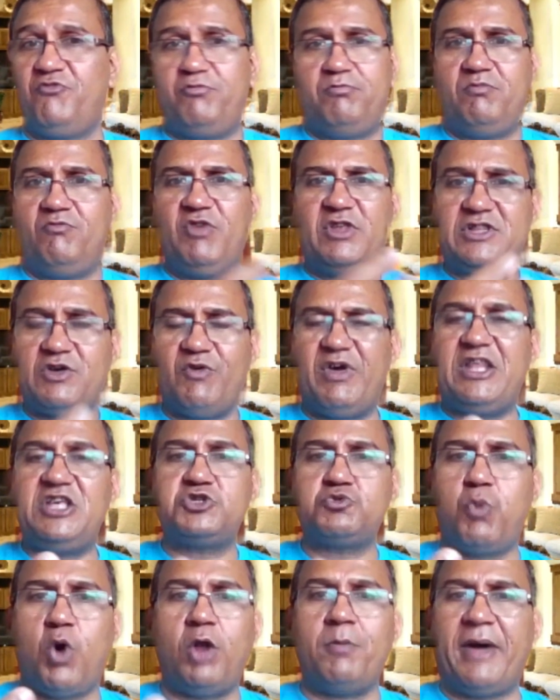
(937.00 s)
with a very
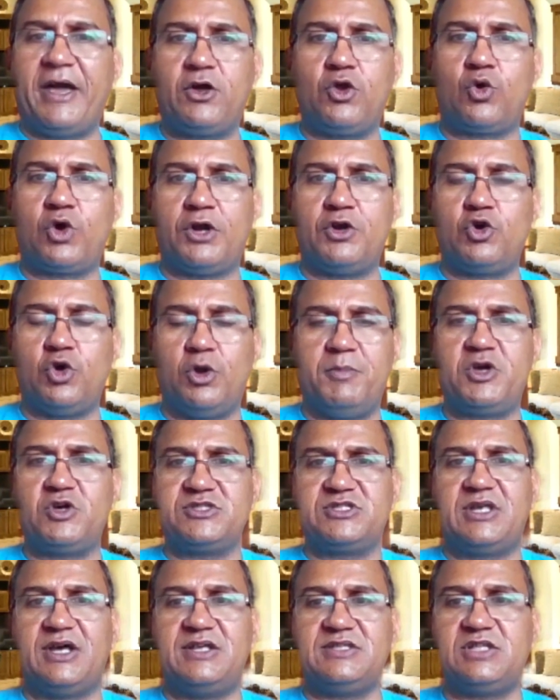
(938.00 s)
small microcontroller,
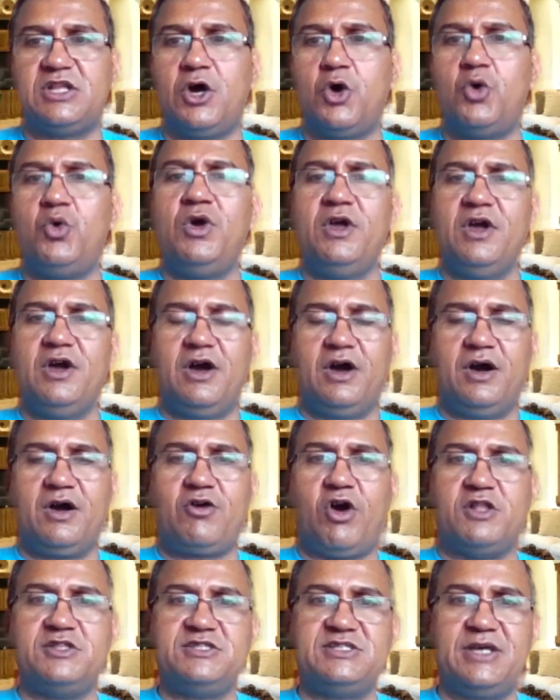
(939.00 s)
because there is now a
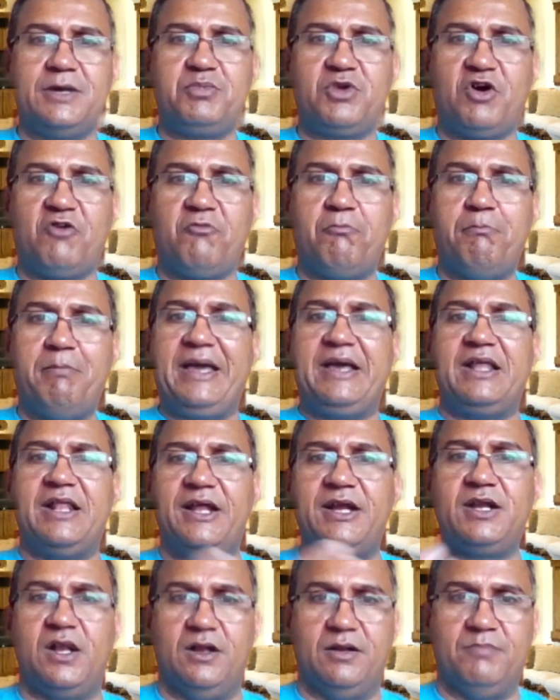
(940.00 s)
concept of big
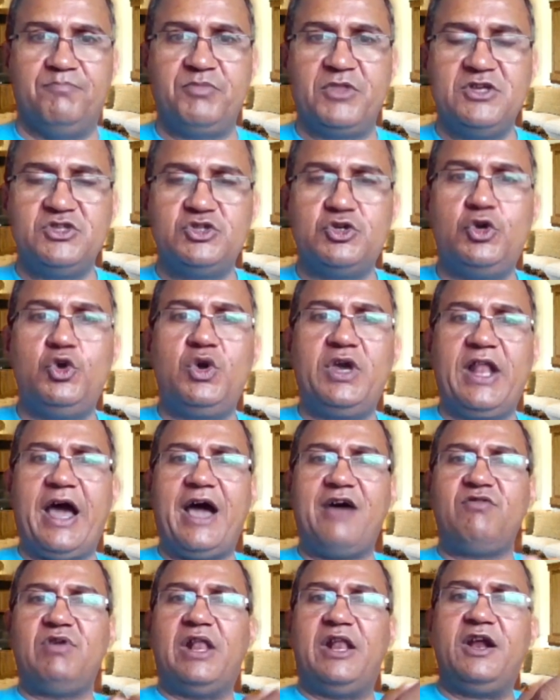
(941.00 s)
little. So you can
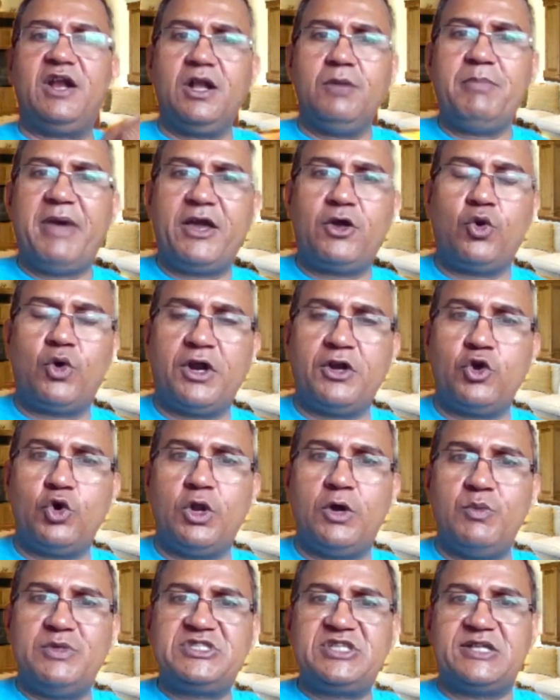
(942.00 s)
have a little
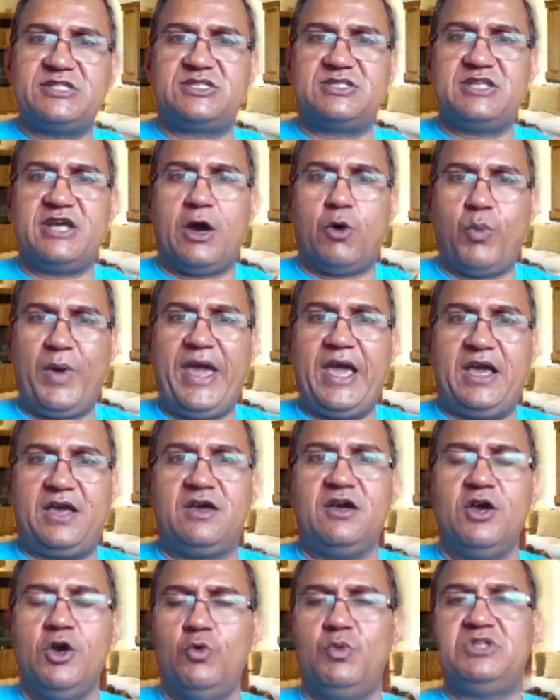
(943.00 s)
microcontroller which can stay awake,
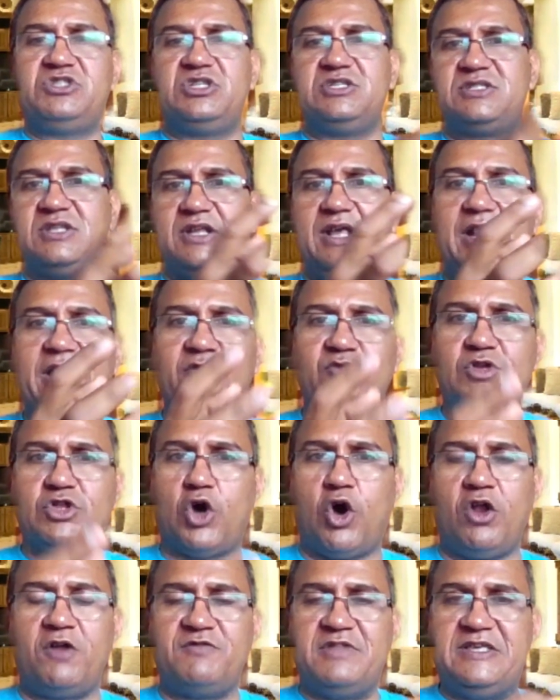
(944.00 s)
which is dealing with
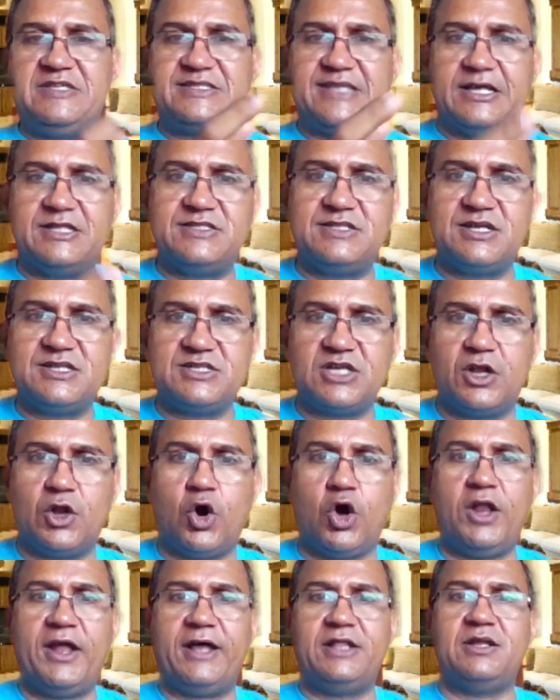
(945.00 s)
all of these sensors and
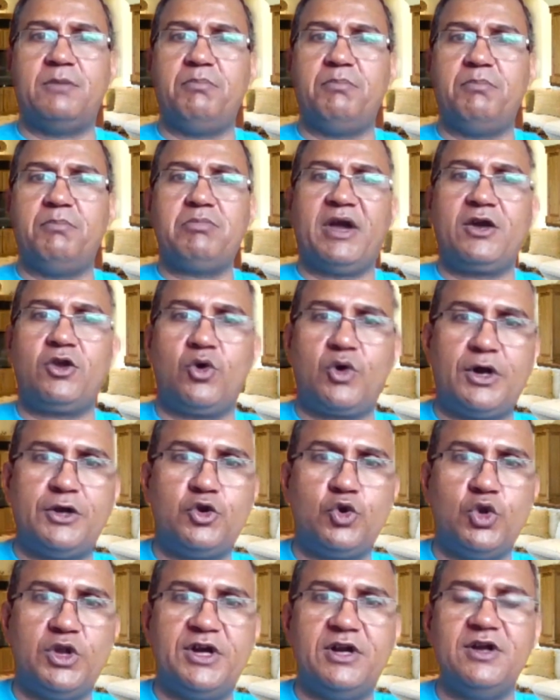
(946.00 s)
all, and the big
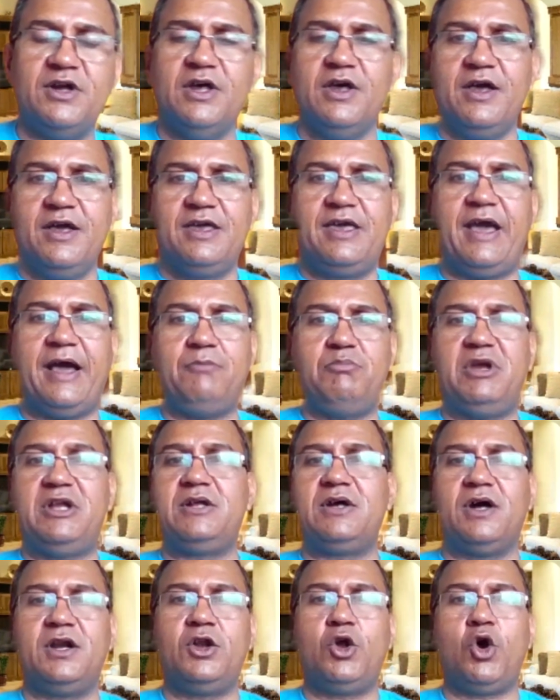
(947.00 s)
microcontroller can be
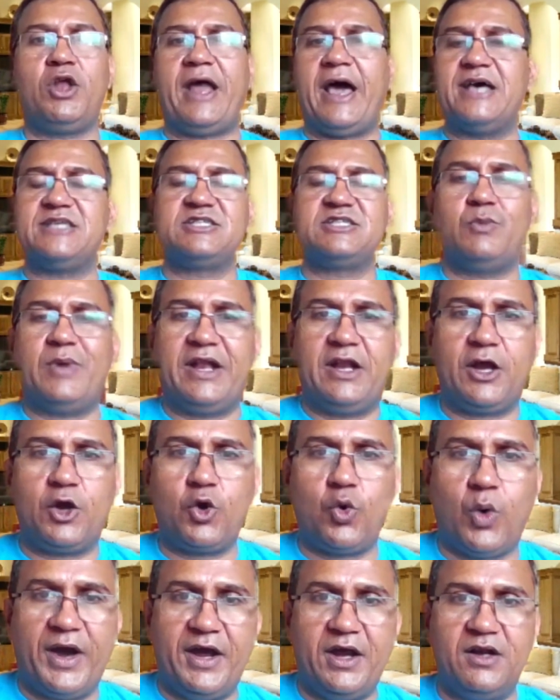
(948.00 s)
turned on as and when
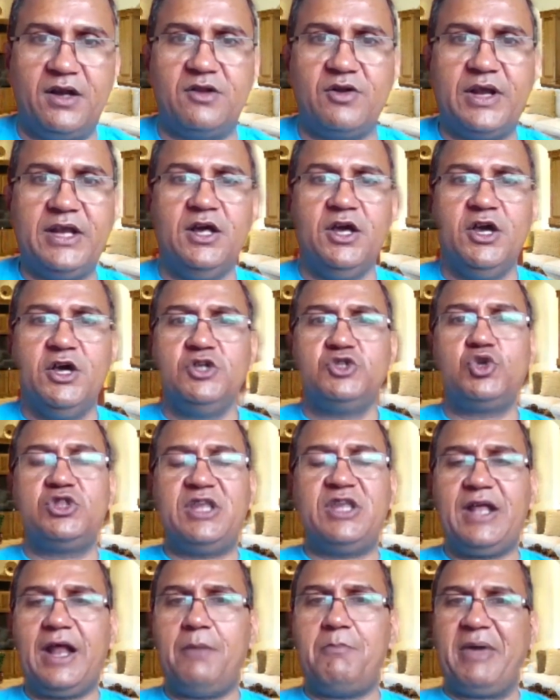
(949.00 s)
required, right? So
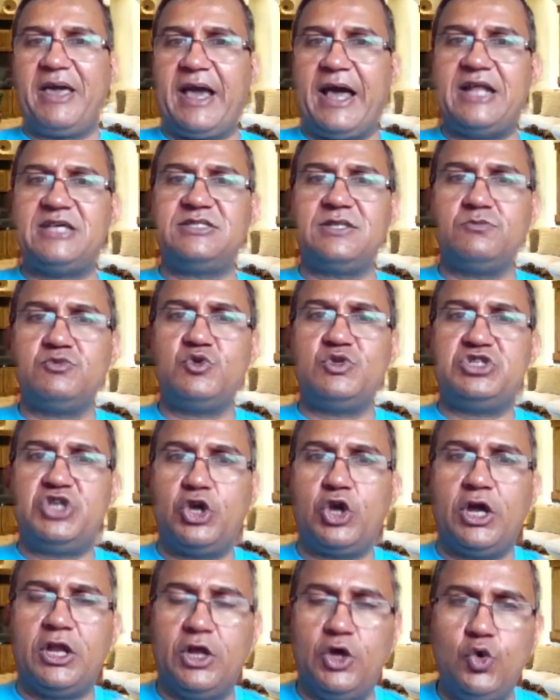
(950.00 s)
there are mechanisms which you
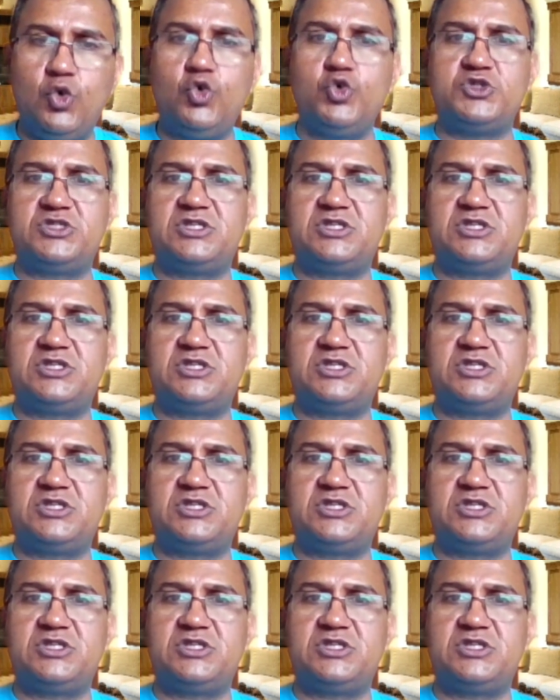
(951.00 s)
can use